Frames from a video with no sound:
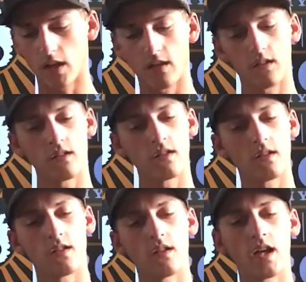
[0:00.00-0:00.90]
I
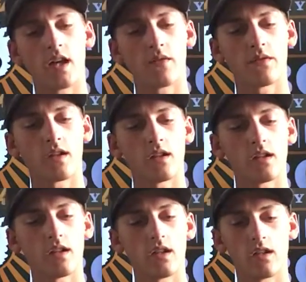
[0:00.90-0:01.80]

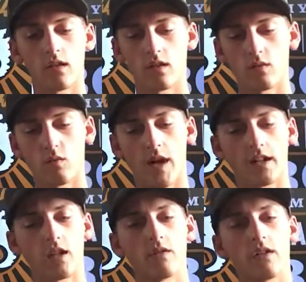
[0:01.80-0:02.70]
definitely
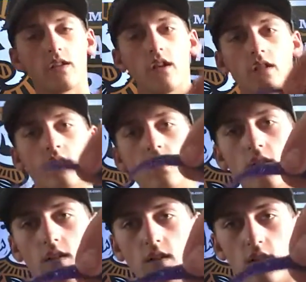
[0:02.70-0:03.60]
wacky rig on.
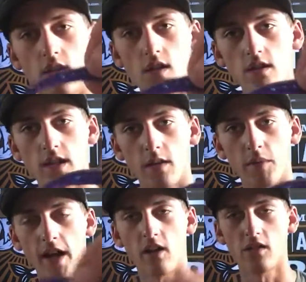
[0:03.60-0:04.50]
It's got
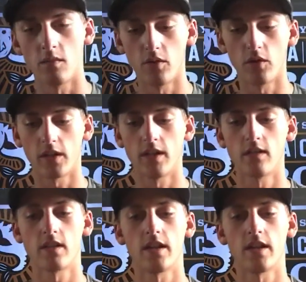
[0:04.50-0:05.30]
paddles on both ends,